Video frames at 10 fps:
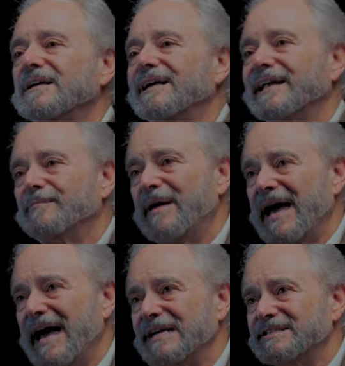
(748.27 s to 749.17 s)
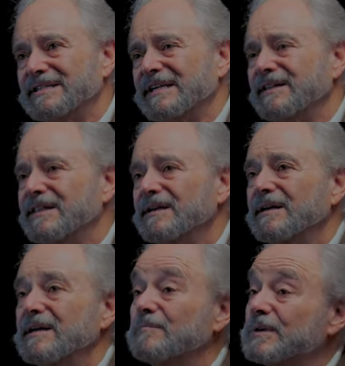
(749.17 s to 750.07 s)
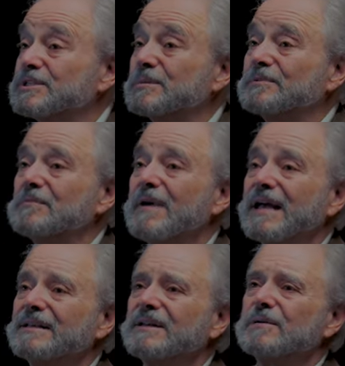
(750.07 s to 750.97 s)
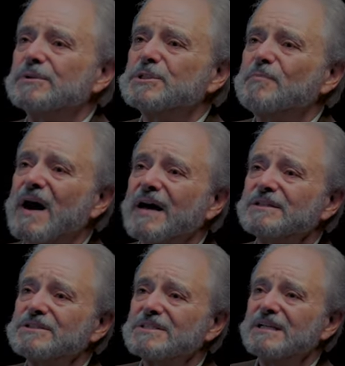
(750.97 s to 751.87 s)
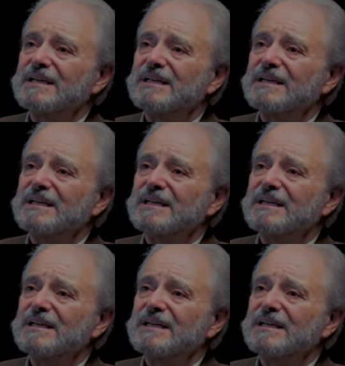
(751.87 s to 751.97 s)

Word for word: had passed, and the bishop demanded a response.